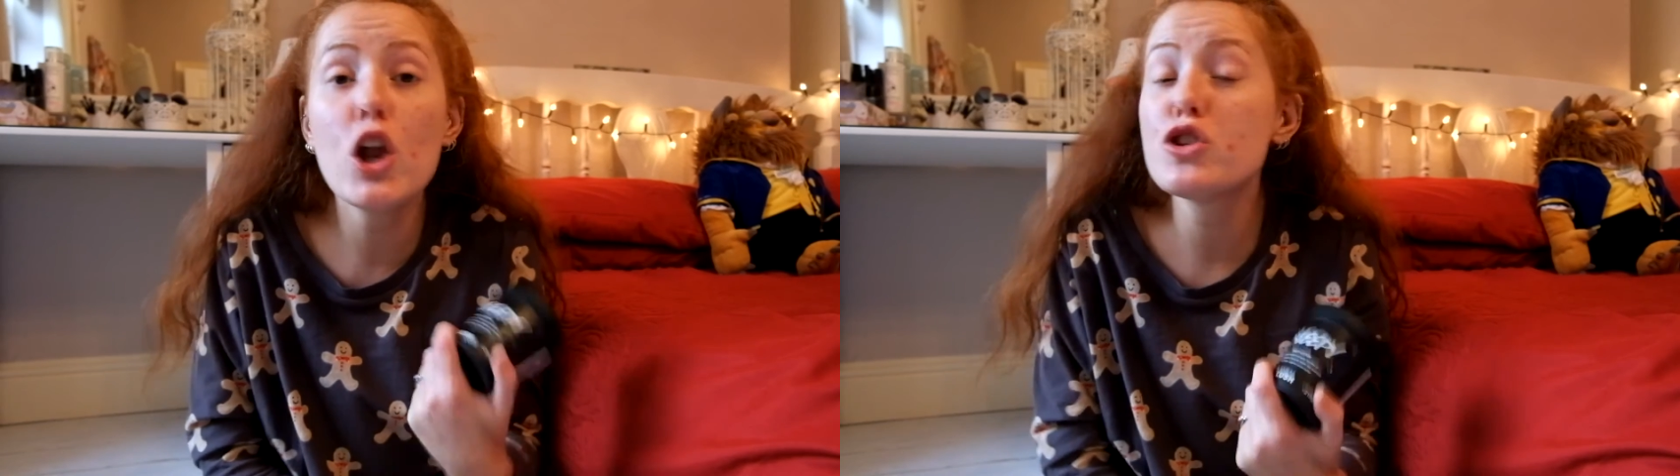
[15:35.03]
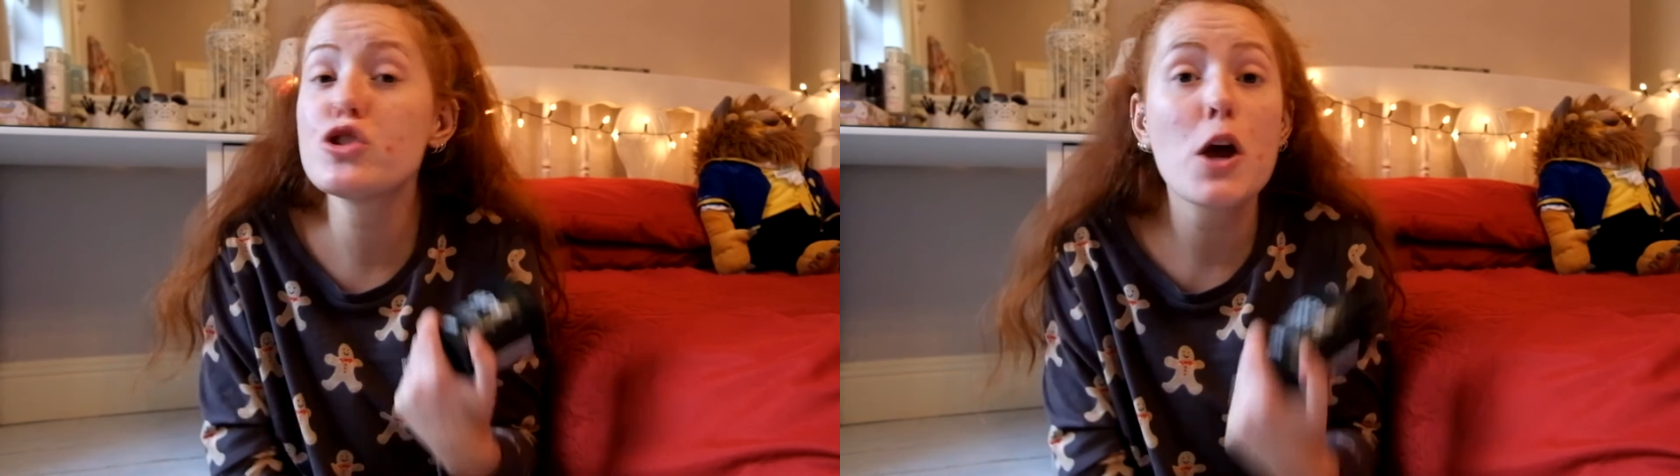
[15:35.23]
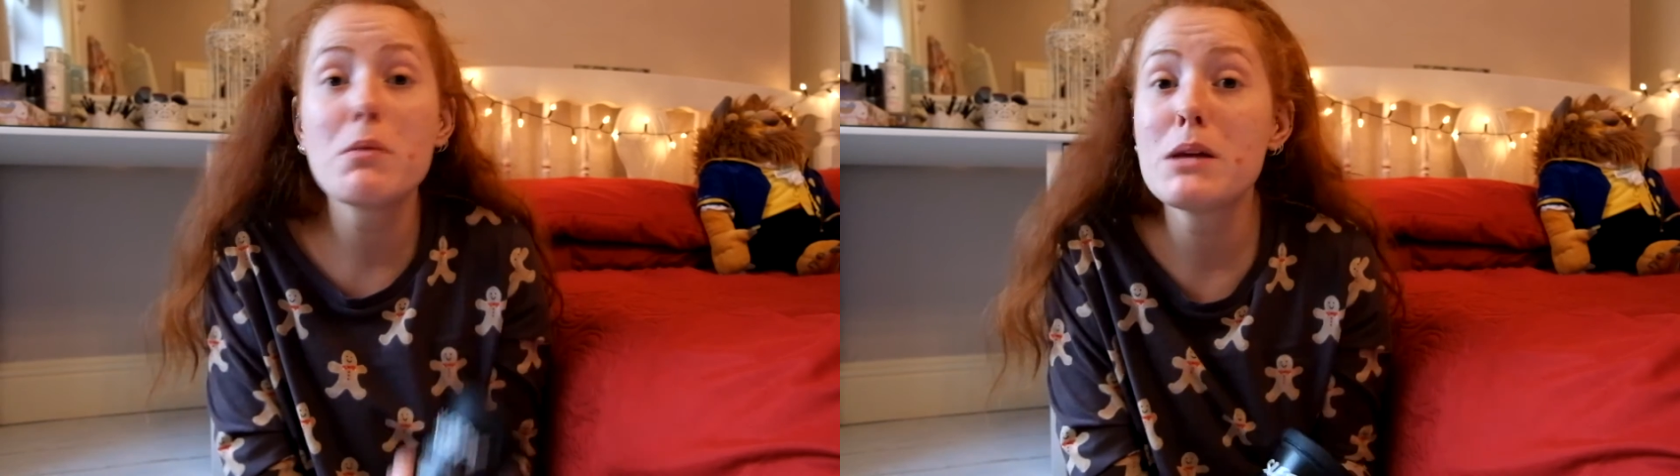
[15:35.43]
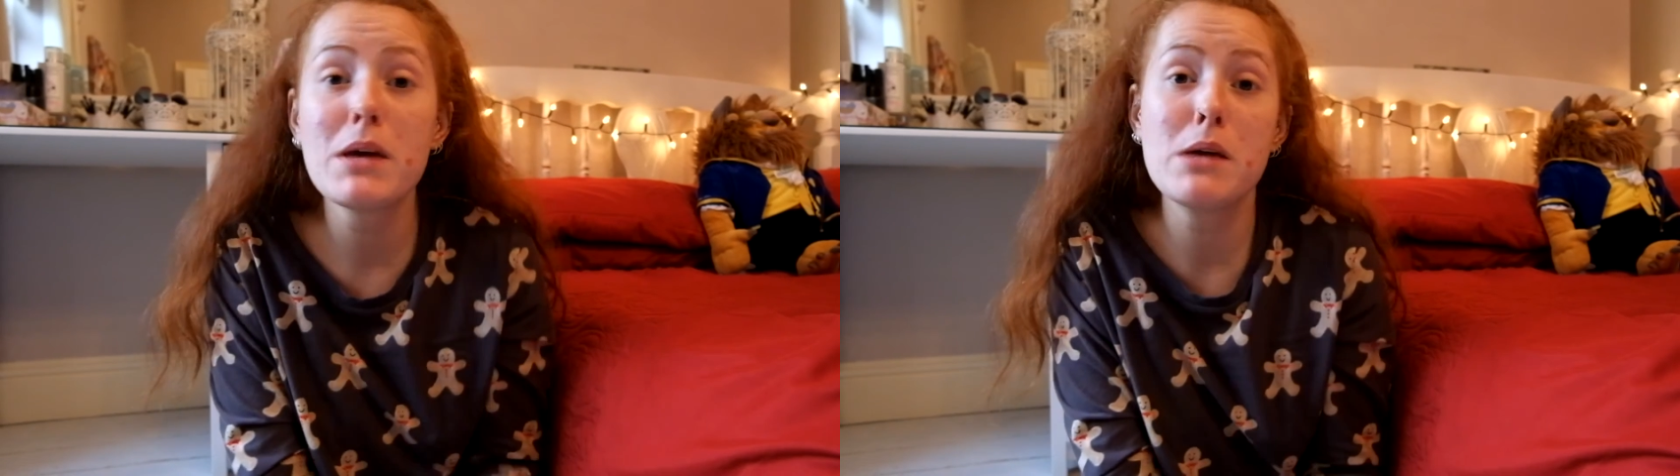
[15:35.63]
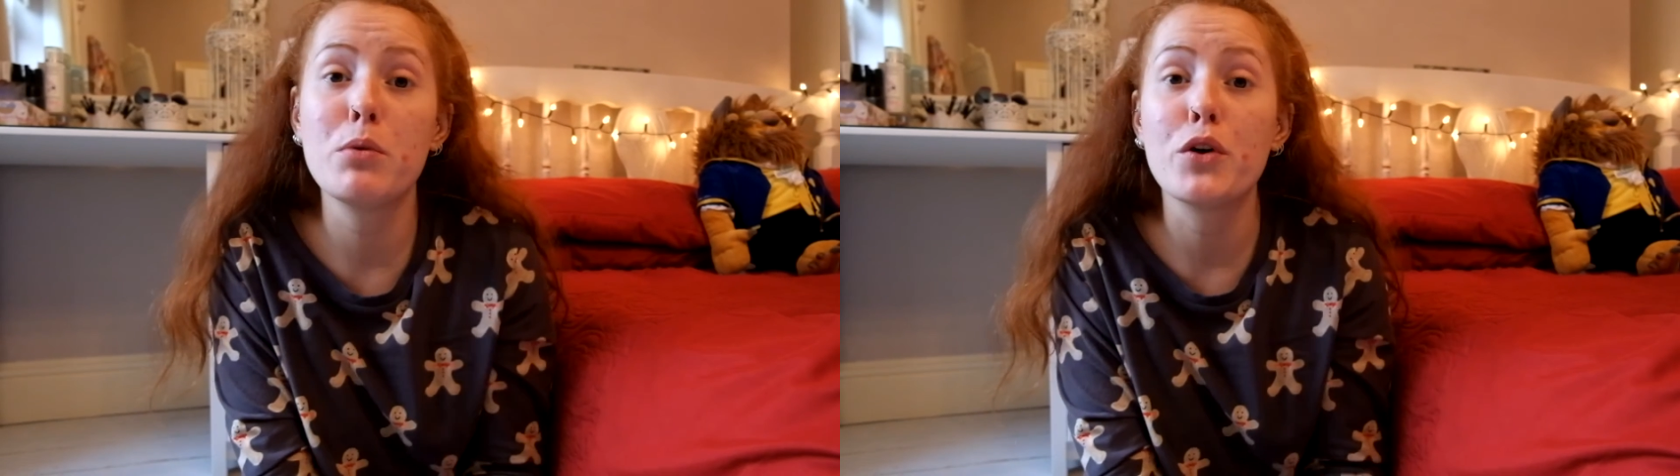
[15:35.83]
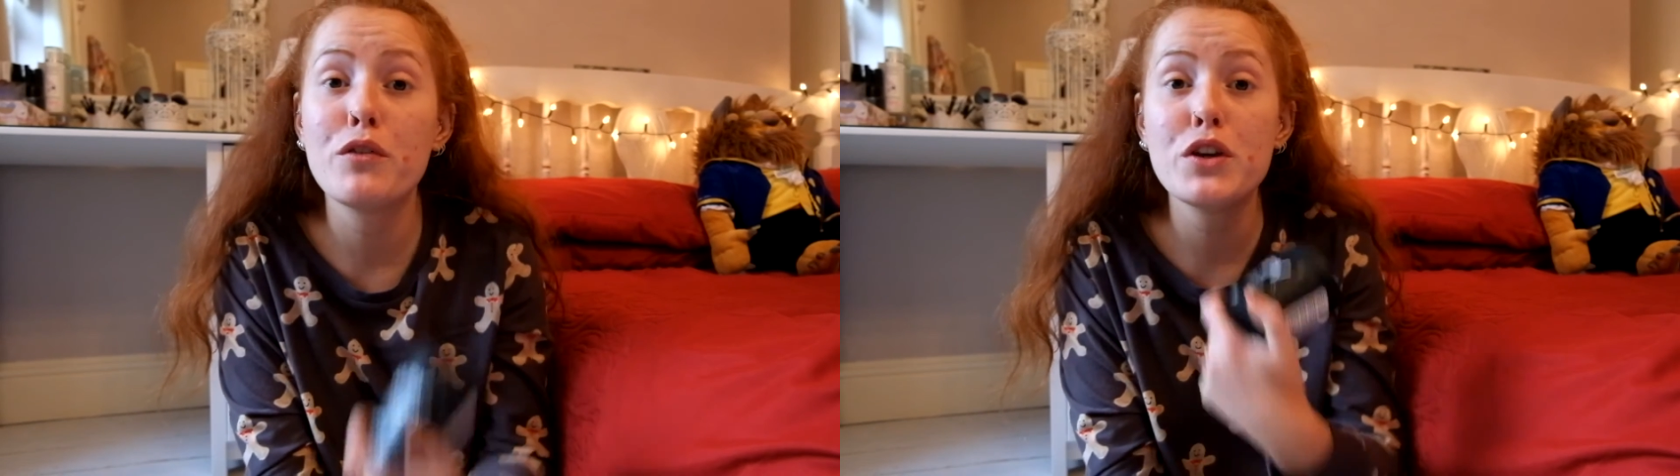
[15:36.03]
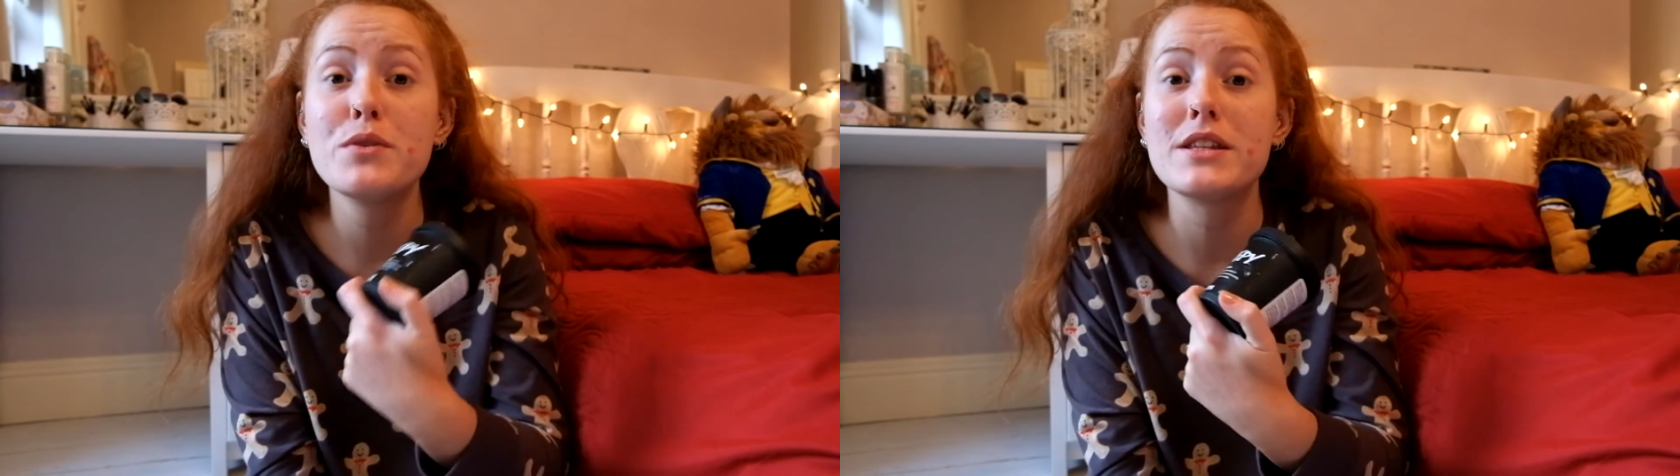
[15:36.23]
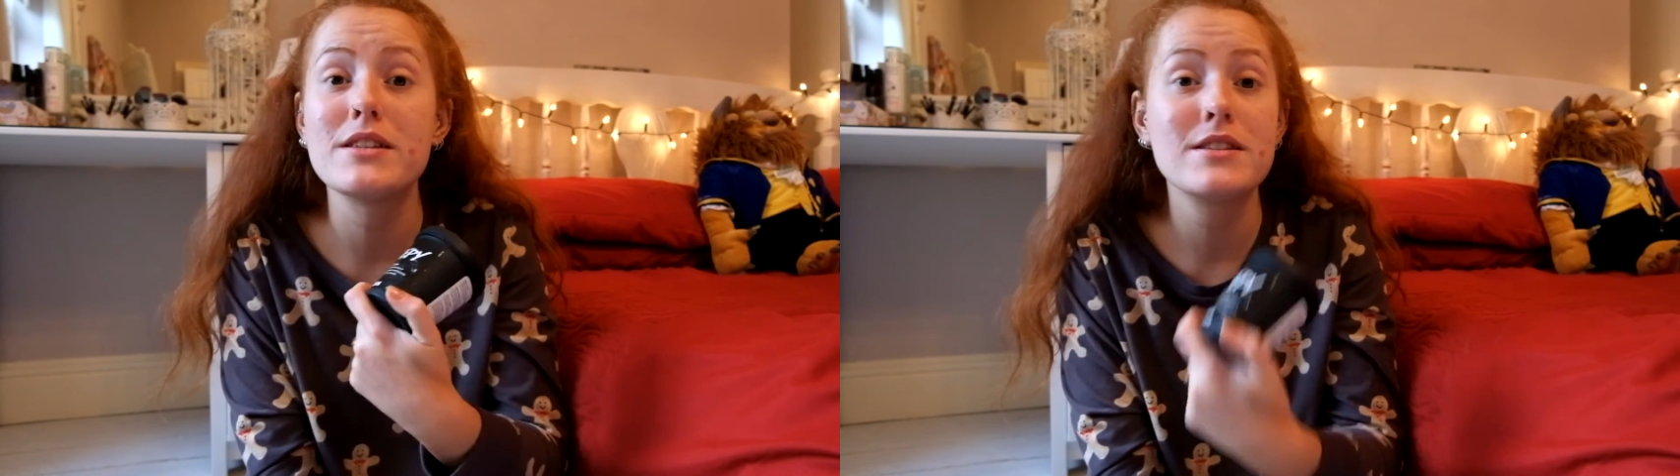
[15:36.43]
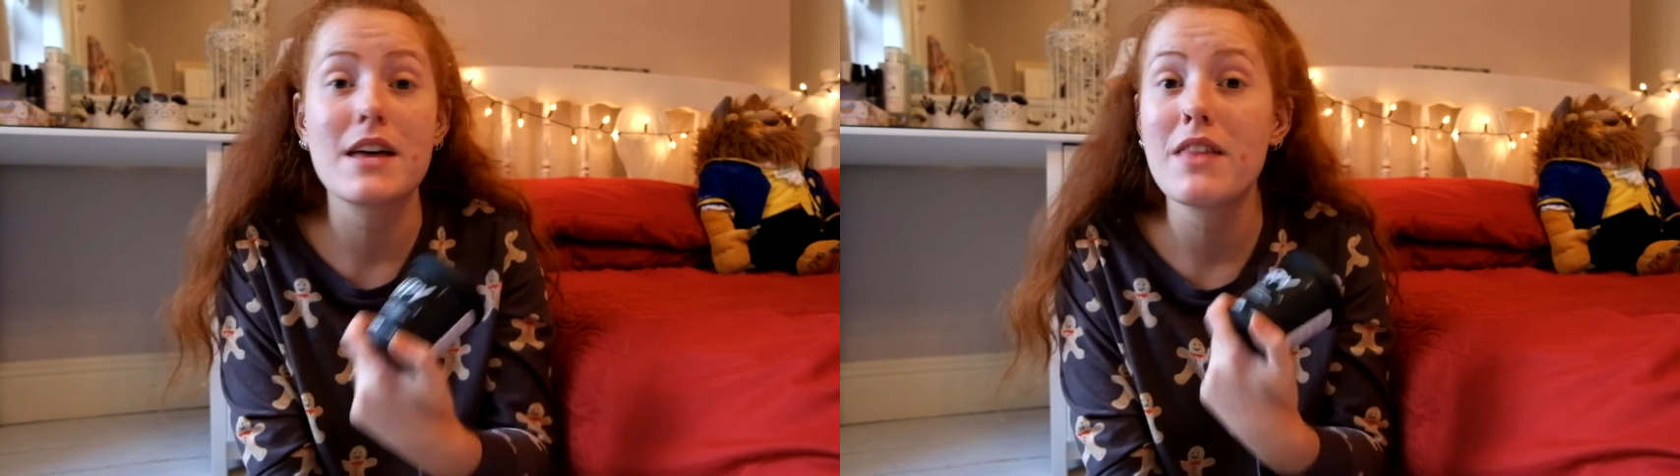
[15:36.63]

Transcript: So many people who've used this and said